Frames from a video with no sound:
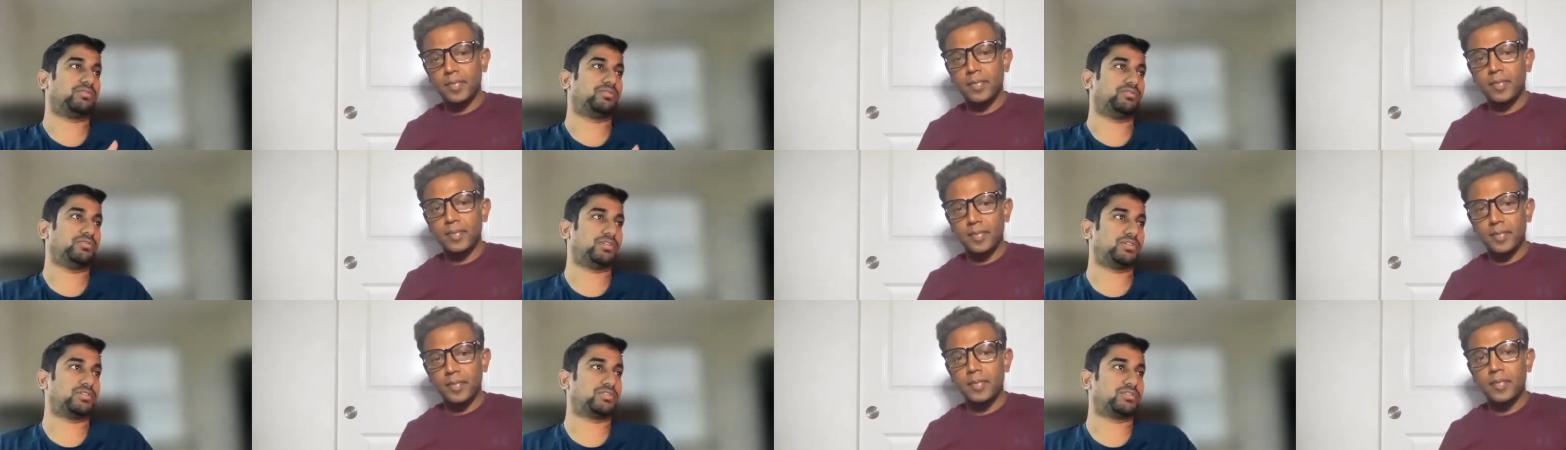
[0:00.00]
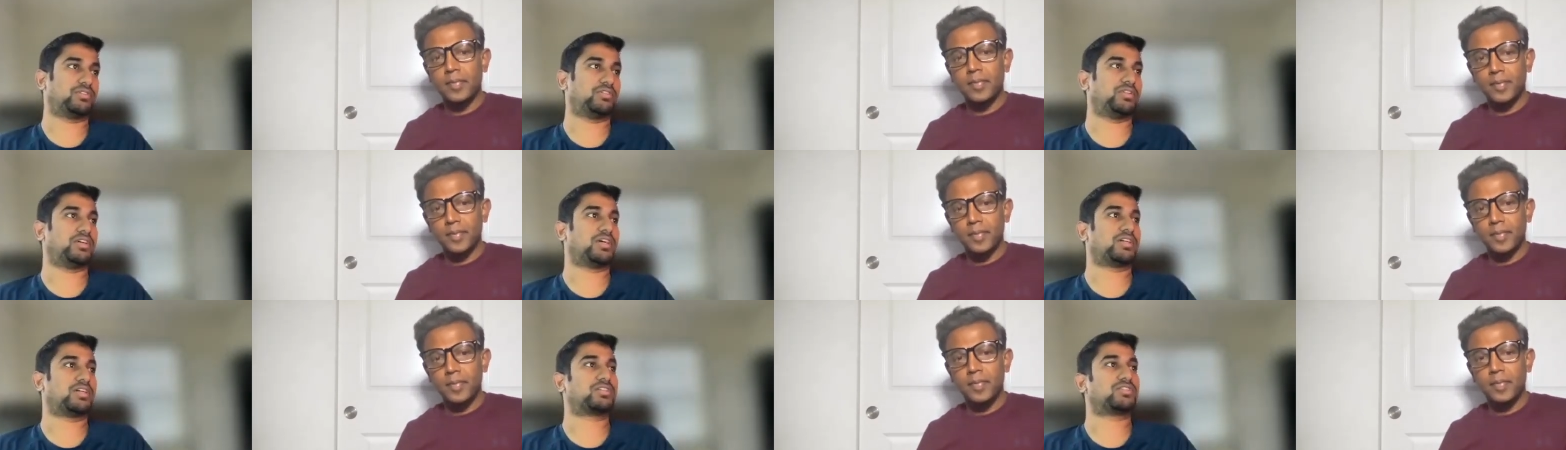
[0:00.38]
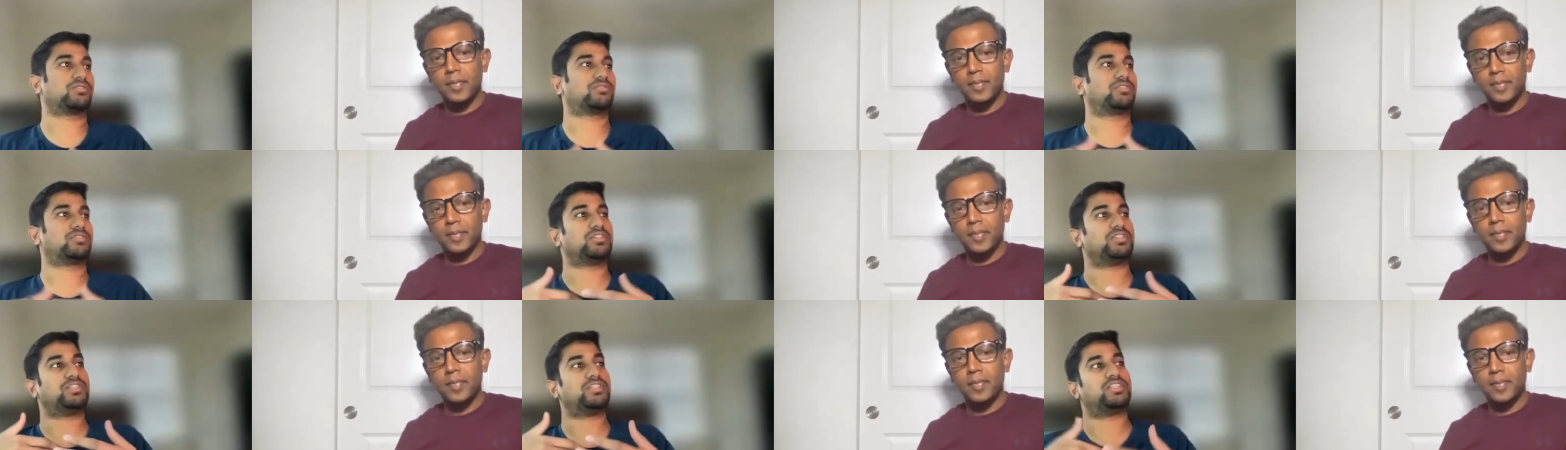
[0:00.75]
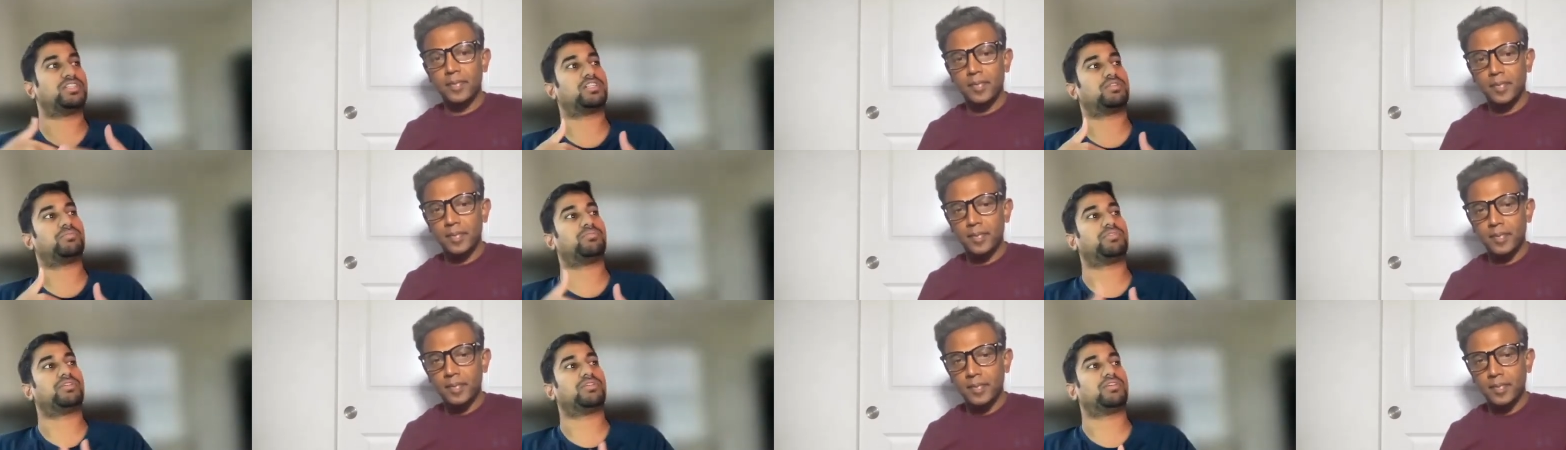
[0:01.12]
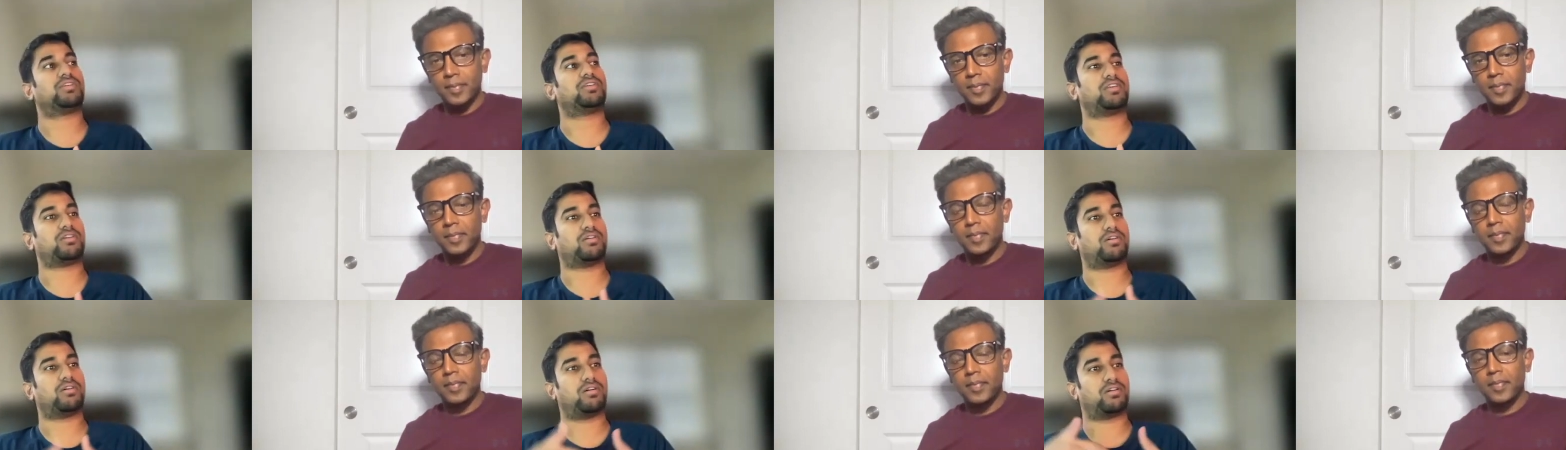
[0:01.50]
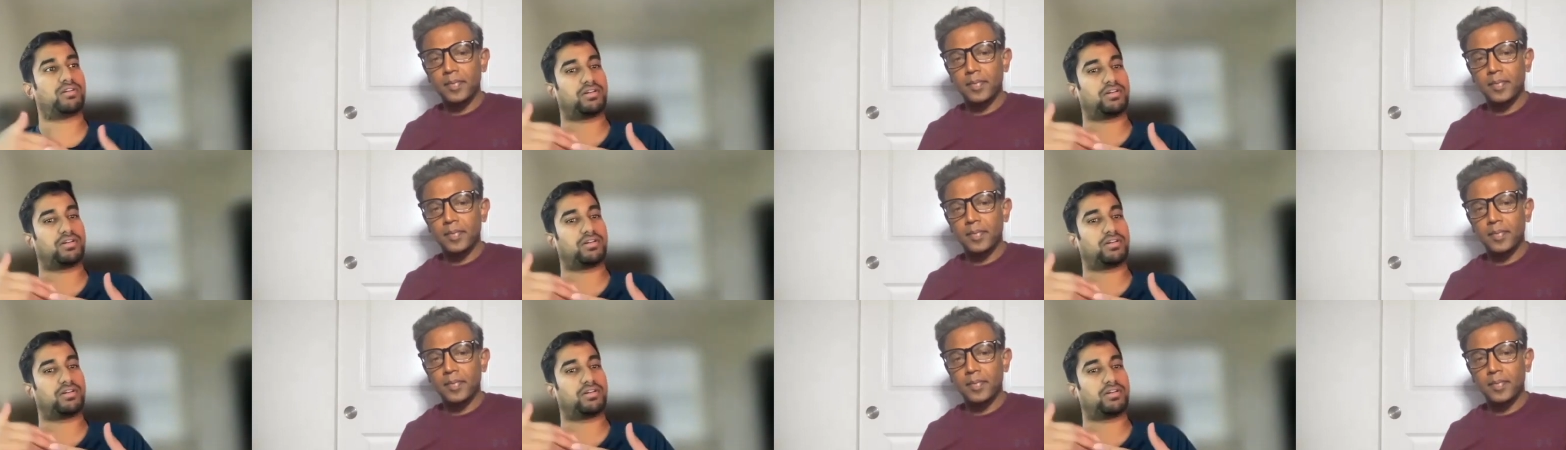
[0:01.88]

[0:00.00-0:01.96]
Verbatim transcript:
Speaker 1: so that's how the gcp or an